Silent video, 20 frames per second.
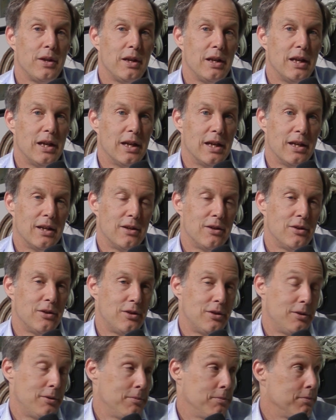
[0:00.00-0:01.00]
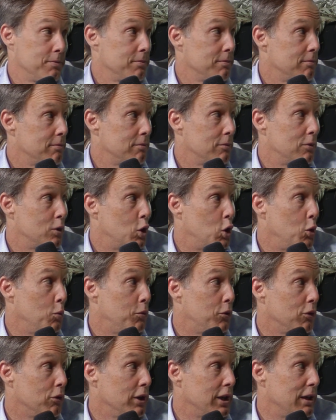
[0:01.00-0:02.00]
and
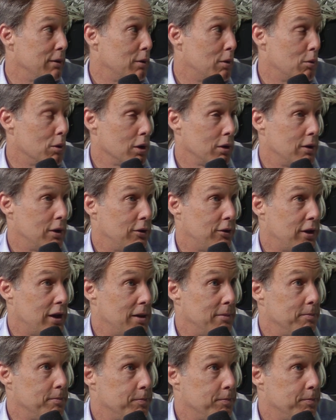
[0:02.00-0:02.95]
hopefully it will work this time.